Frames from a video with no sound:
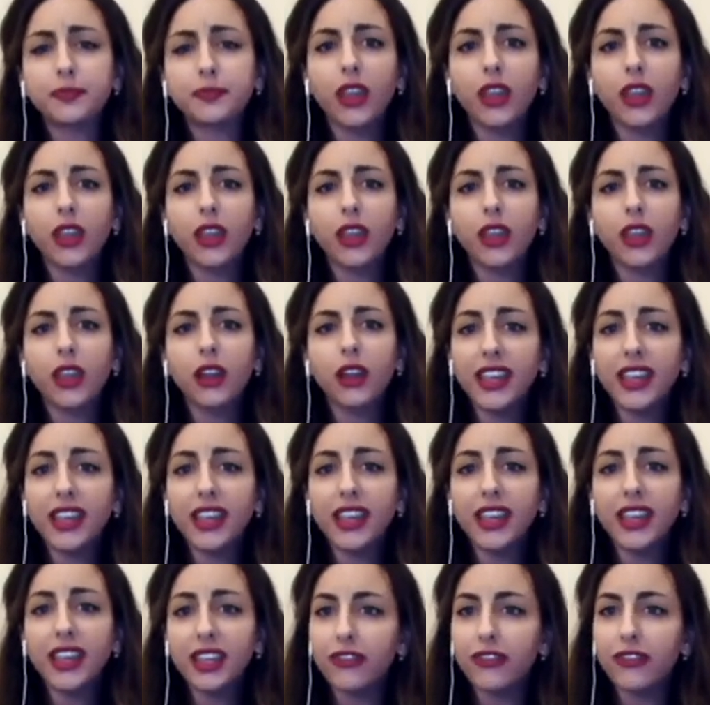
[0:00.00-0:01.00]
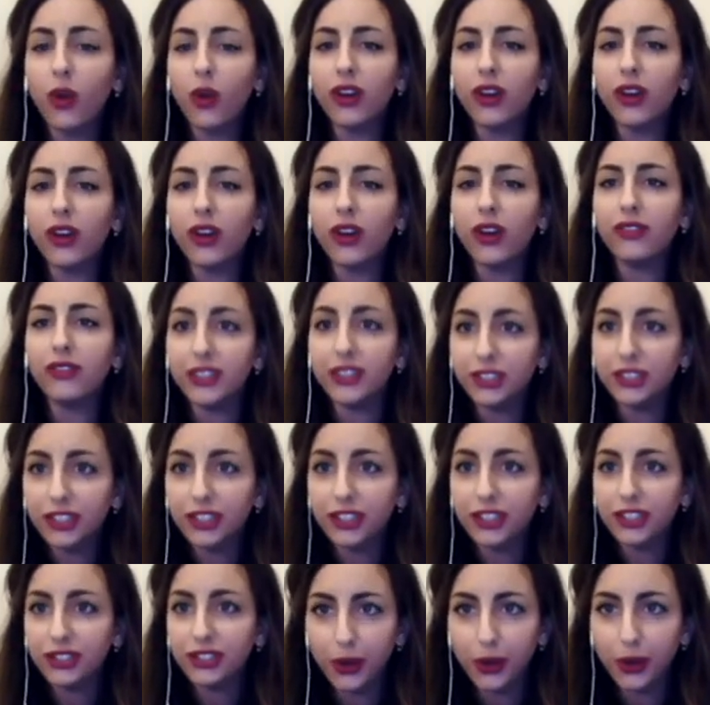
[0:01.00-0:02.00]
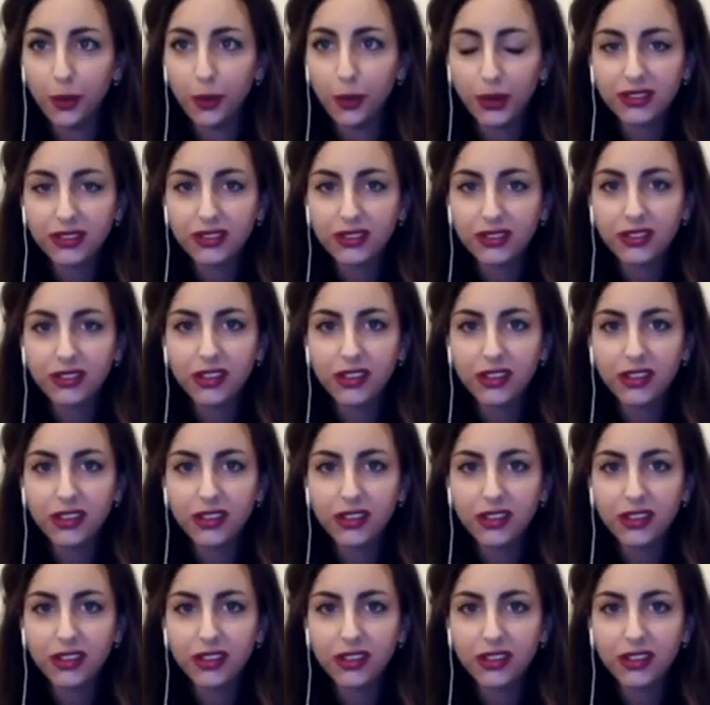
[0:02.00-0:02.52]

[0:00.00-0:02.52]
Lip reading: taken from one of Da Vinci's notebooks.